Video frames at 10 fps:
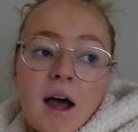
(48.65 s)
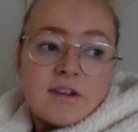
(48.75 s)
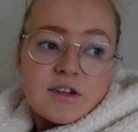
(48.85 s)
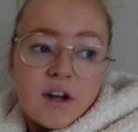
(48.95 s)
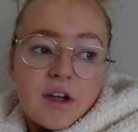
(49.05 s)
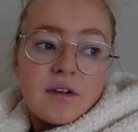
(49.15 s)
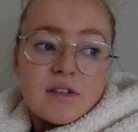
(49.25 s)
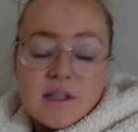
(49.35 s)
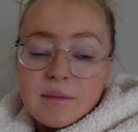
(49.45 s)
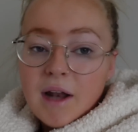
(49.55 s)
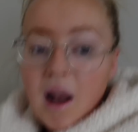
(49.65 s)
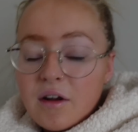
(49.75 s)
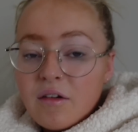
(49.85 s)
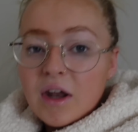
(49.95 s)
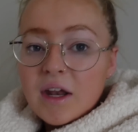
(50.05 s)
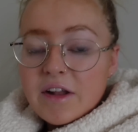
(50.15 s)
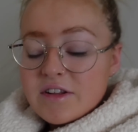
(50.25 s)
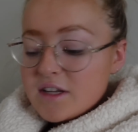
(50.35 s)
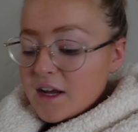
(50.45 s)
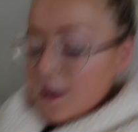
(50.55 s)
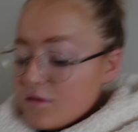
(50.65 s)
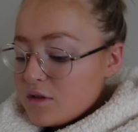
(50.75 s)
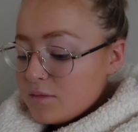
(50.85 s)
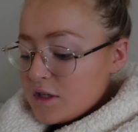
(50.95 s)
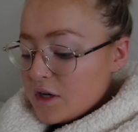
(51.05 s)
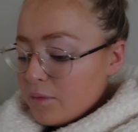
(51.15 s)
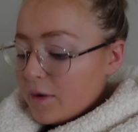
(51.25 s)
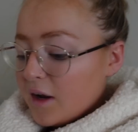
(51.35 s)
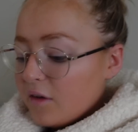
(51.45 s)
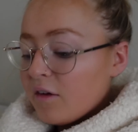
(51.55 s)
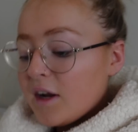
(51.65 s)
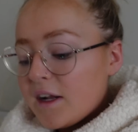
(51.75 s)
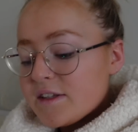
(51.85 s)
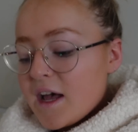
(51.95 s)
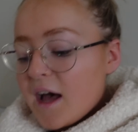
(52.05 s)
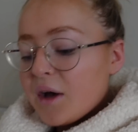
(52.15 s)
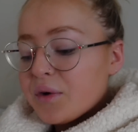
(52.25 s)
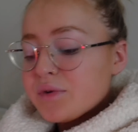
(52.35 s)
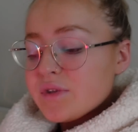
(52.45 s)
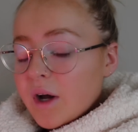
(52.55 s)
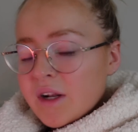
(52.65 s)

We're just gonna go and see my nan and granddad today and have some dinner at my nan and granddad's house.